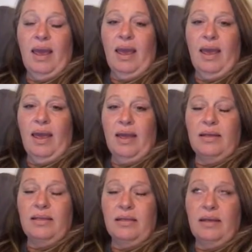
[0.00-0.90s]

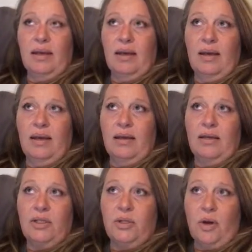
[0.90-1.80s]
And
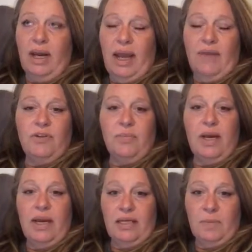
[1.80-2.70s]
shortly after,
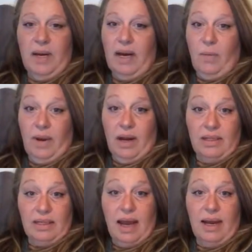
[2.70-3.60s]
my husband and I went
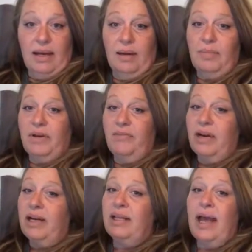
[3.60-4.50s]
outside, and it had been a
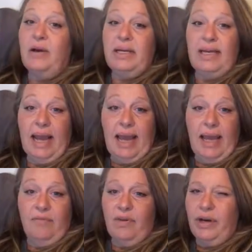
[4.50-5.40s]
very cloudy
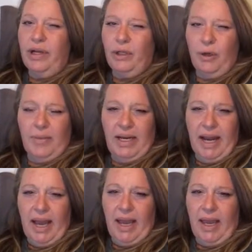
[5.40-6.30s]
day, very gloomy
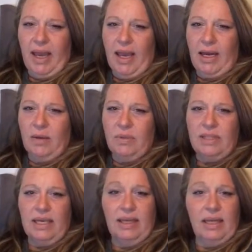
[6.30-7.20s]
day, and it
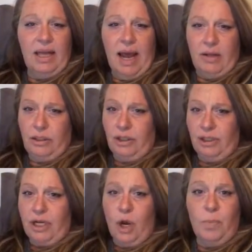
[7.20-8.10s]
was like the clouds
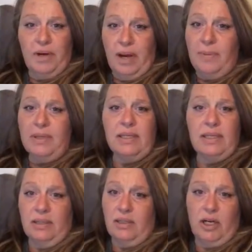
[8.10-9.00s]
just opened up and the
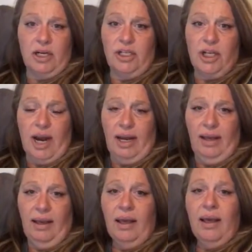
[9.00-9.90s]
sun started
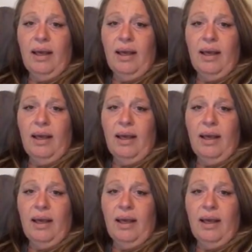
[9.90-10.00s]
shining.